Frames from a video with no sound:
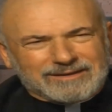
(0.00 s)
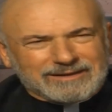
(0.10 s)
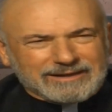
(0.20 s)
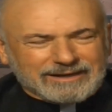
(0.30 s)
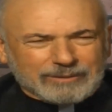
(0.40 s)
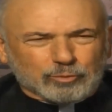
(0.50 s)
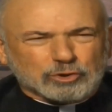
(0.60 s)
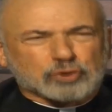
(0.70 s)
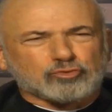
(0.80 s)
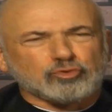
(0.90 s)
It
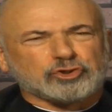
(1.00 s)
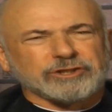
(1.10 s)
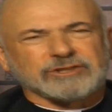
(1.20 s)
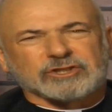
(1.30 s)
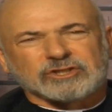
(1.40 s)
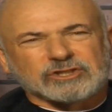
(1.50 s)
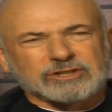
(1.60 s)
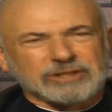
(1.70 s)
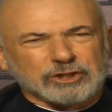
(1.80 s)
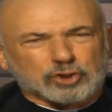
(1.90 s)
was through Jesus,
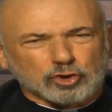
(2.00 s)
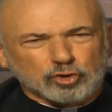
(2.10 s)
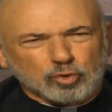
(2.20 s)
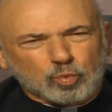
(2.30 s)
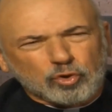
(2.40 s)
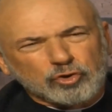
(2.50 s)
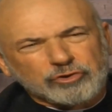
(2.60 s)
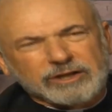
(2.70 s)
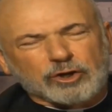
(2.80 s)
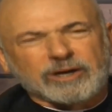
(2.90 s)
the eternal Word,
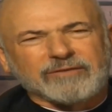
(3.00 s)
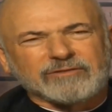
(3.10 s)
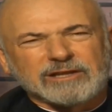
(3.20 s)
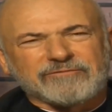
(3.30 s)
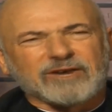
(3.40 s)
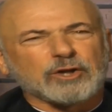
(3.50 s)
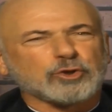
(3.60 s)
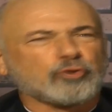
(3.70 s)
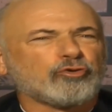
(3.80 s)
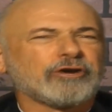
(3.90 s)
that our Heavenly
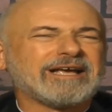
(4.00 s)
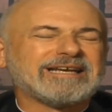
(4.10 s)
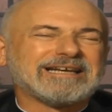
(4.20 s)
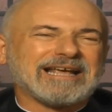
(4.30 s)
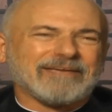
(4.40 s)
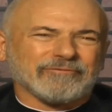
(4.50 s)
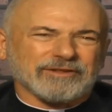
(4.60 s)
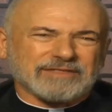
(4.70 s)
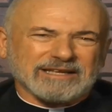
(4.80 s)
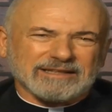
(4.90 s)
Father created
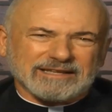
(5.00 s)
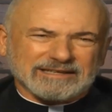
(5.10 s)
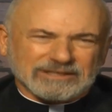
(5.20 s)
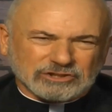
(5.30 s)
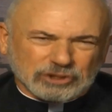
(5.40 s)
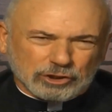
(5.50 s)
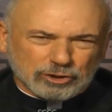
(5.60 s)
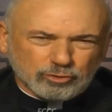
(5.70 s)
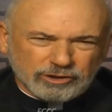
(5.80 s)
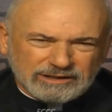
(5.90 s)
everything that is,
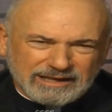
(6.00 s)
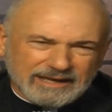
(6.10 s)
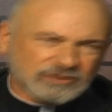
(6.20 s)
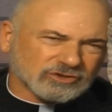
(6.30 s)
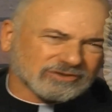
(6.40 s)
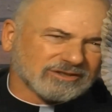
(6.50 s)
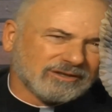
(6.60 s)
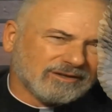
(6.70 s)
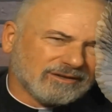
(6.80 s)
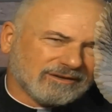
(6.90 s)
including the angels.
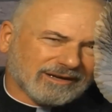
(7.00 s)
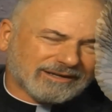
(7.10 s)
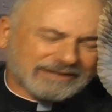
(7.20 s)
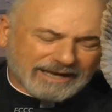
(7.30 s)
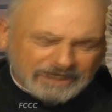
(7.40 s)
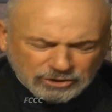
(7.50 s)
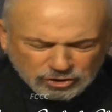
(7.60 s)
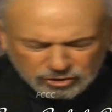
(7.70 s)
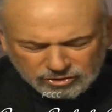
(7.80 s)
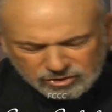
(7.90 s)
And the
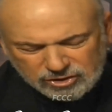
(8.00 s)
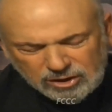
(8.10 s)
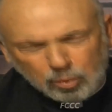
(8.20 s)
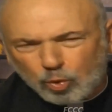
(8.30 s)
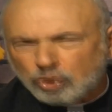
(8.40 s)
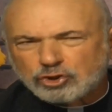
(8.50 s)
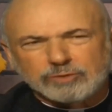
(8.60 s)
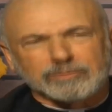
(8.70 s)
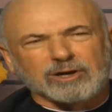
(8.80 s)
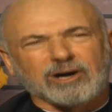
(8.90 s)
angels
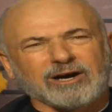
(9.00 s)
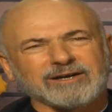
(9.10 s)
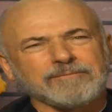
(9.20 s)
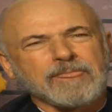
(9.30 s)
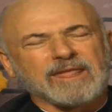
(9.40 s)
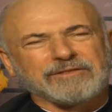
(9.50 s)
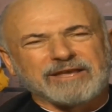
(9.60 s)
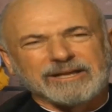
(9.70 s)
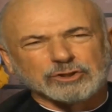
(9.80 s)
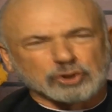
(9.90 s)
worship God.
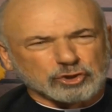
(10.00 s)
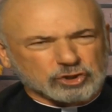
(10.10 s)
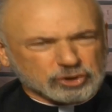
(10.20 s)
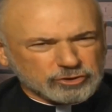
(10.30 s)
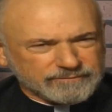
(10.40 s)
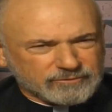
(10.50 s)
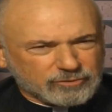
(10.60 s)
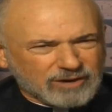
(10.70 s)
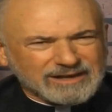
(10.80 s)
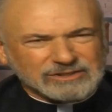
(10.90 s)
The angels serve
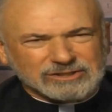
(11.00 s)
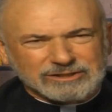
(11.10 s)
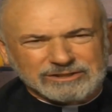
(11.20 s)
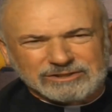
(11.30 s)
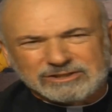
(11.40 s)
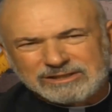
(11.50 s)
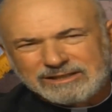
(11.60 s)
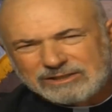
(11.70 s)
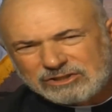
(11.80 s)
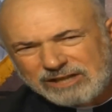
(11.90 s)
Christ. He's,
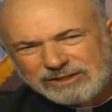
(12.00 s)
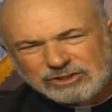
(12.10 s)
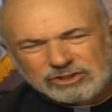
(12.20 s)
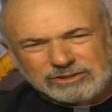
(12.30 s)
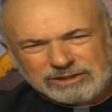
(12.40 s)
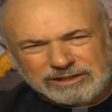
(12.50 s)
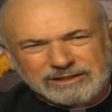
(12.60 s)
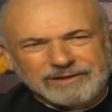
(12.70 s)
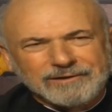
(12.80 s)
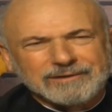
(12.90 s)
in a sense,
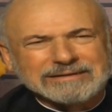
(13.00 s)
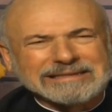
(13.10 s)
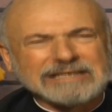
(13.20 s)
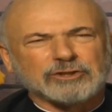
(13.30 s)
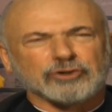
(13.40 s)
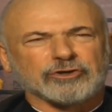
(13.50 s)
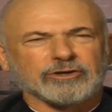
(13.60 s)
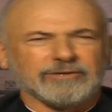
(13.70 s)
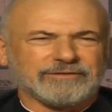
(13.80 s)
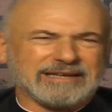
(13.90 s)
the leader
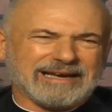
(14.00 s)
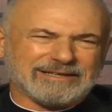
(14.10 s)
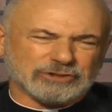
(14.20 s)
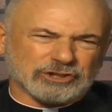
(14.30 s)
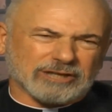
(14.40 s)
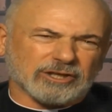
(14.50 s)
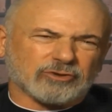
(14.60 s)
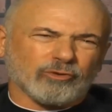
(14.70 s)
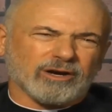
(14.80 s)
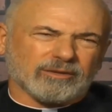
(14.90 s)
of the
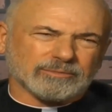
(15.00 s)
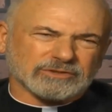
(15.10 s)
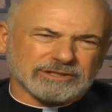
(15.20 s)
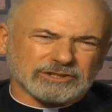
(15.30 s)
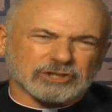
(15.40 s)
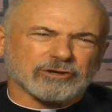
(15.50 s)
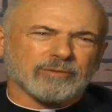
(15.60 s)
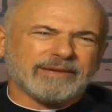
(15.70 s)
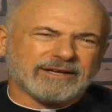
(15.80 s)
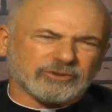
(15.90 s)
angelic realms. He's the
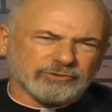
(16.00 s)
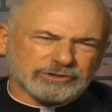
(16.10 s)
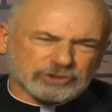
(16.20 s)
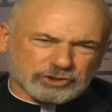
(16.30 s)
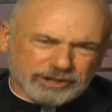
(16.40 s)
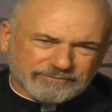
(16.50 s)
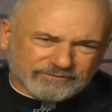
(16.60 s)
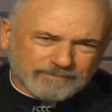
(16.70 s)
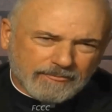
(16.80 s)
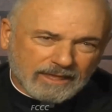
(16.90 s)

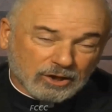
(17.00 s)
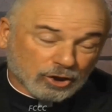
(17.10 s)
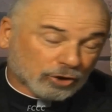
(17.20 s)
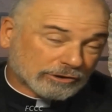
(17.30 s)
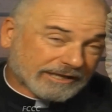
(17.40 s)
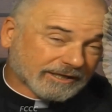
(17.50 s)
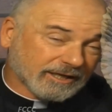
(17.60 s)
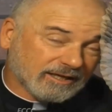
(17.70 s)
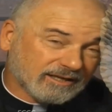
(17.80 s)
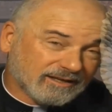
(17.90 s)
commander-in-chief. Our
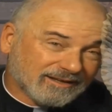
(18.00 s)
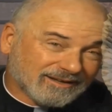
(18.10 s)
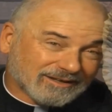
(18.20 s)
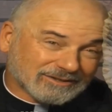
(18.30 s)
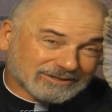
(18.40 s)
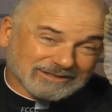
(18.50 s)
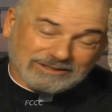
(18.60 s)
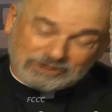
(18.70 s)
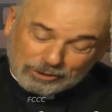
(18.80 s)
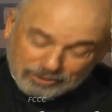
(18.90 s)
Lady,
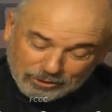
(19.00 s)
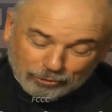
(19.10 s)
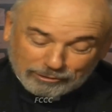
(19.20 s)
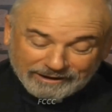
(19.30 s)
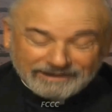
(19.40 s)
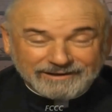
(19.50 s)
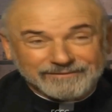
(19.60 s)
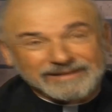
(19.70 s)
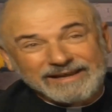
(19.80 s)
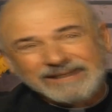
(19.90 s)
she's Our Lady
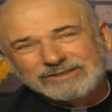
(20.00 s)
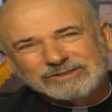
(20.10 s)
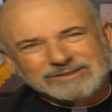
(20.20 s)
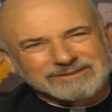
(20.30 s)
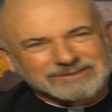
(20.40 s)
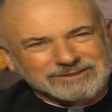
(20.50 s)
of the Angels.